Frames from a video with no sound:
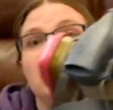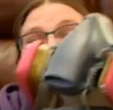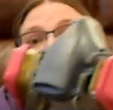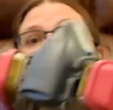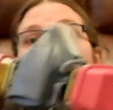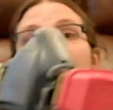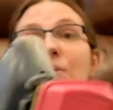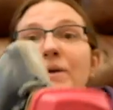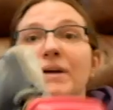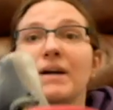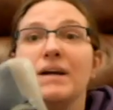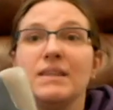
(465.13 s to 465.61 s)

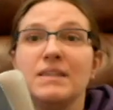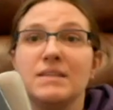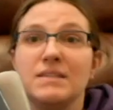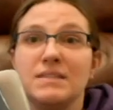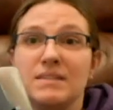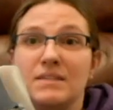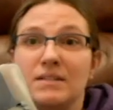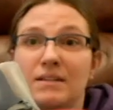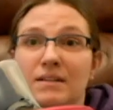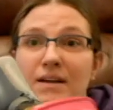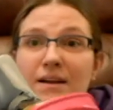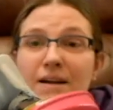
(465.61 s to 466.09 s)
So I got
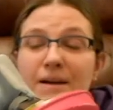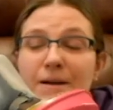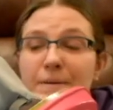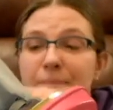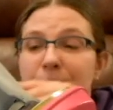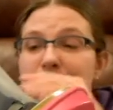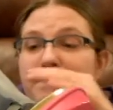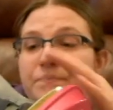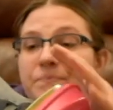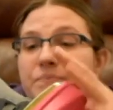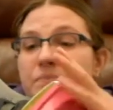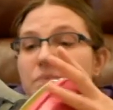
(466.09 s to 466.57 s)
this little
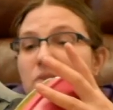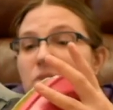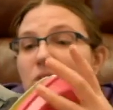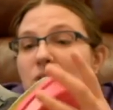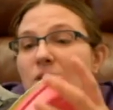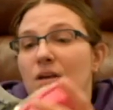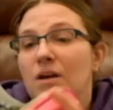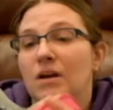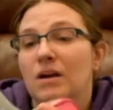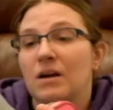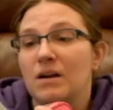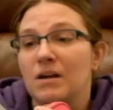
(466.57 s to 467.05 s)
guy.
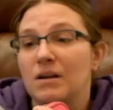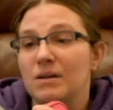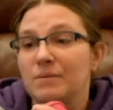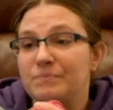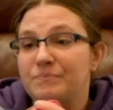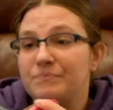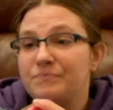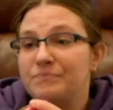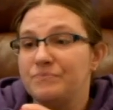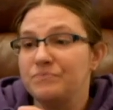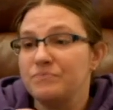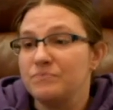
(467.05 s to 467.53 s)

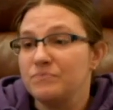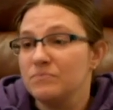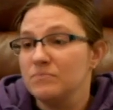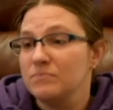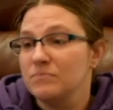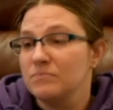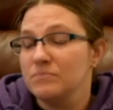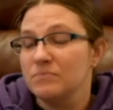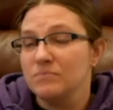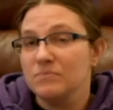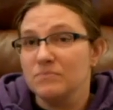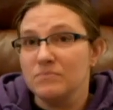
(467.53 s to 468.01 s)
Um,
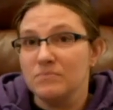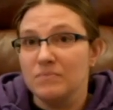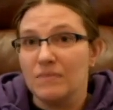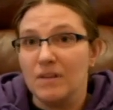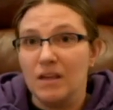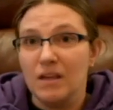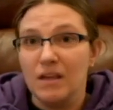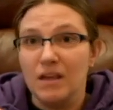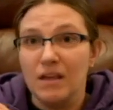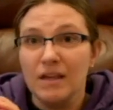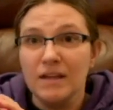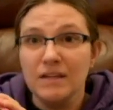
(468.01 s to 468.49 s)

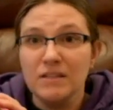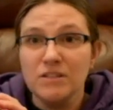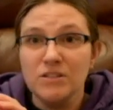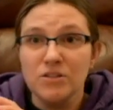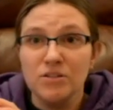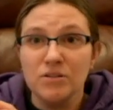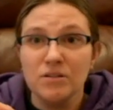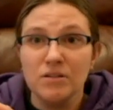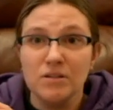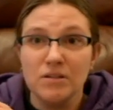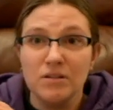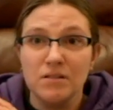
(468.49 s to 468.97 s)
it
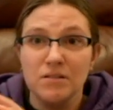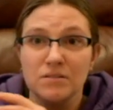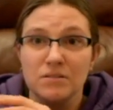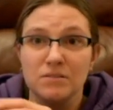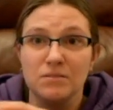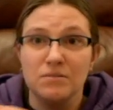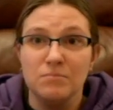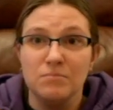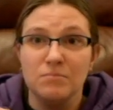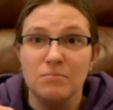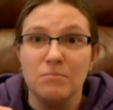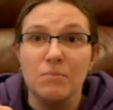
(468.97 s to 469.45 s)
took
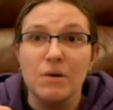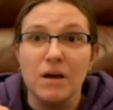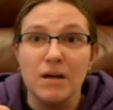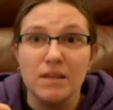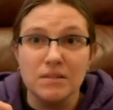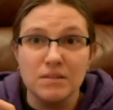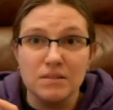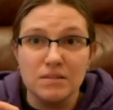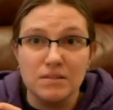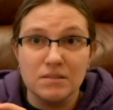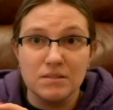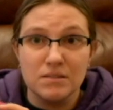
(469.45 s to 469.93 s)

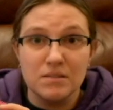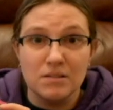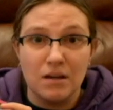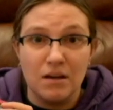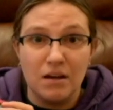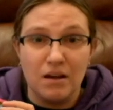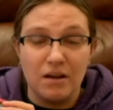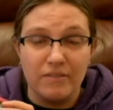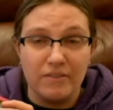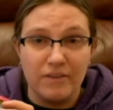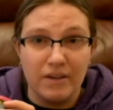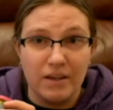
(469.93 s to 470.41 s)
months to
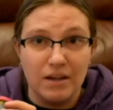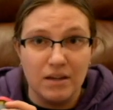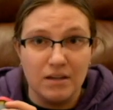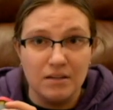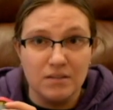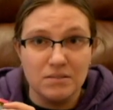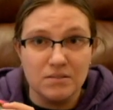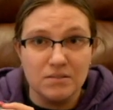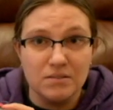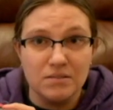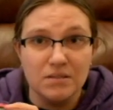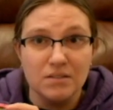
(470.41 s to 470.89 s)

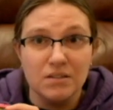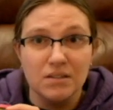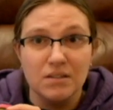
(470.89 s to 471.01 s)
off-gas.